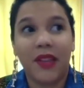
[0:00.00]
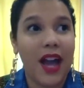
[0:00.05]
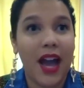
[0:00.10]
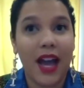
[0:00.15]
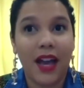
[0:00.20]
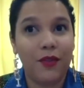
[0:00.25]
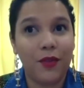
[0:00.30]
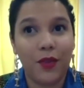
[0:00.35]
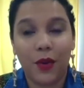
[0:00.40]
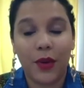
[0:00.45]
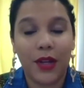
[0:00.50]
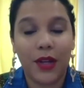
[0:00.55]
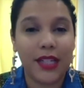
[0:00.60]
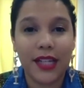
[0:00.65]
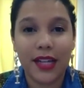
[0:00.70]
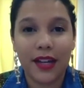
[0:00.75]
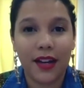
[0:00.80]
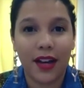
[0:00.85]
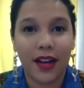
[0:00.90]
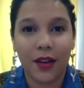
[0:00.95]
"I have no
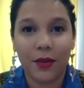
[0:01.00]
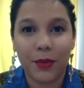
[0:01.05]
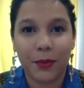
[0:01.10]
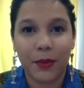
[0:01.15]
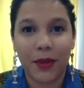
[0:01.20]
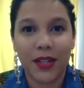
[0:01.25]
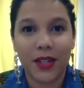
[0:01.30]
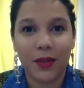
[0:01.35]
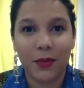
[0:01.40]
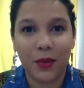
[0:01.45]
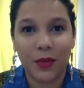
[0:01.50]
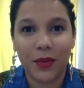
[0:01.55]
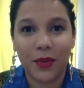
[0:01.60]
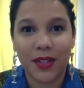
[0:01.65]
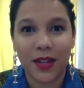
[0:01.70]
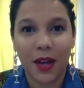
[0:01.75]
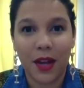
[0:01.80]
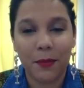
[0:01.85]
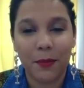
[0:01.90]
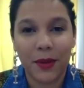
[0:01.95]
idea. I was planning to be with this
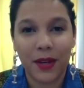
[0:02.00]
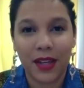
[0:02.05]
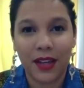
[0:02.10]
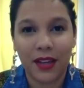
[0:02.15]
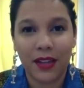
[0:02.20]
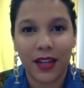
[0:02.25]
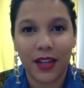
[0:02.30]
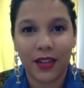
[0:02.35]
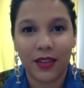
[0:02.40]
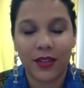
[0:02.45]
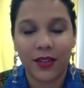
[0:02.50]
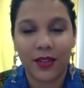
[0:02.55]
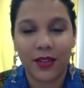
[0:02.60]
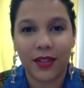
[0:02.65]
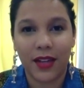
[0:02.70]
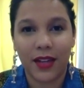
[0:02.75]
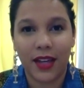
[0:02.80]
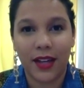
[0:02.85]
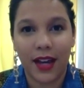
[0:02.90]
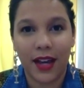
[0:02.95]
company, like this
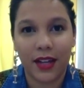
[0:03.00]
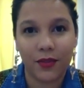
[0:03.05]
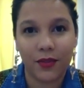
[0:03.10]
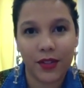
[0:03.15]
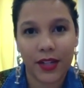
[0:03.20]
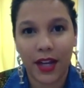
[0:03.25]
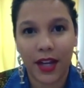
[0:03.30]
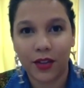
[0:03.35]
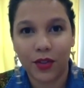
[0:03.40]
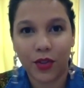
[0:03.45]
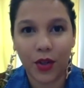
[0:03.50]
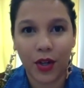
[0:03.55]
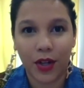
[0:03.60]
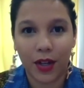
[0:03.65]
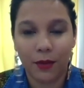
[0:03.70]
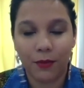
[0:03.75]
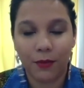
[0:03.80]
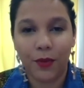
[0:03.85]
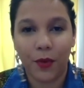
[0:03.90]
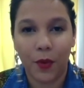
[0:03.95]
like kind of tech
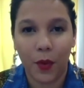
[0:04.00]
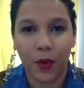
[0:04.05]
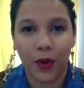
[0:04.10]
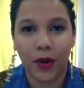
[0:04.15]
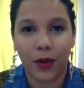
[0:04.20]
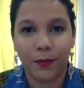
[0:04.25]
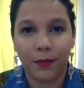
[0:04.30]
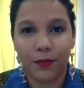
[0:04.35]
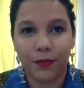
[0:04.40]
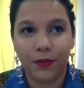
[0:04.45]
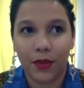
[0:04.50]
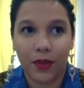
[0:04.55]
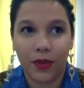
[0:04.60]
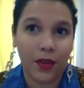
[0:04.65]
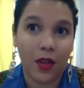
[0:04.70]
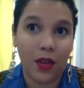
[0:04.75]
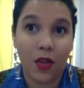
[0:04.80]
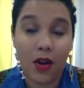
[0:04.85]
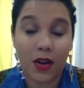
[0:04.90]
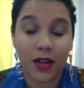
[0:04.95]
startup, for
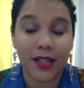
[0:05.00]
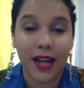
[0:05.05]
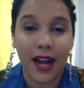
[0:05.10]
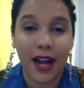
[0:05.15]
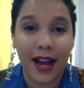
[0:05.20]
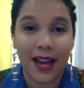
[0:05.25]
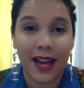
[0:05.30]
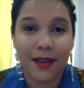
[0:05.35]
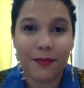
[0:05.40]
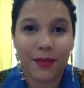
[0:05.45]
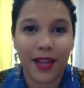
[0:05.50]
a long time.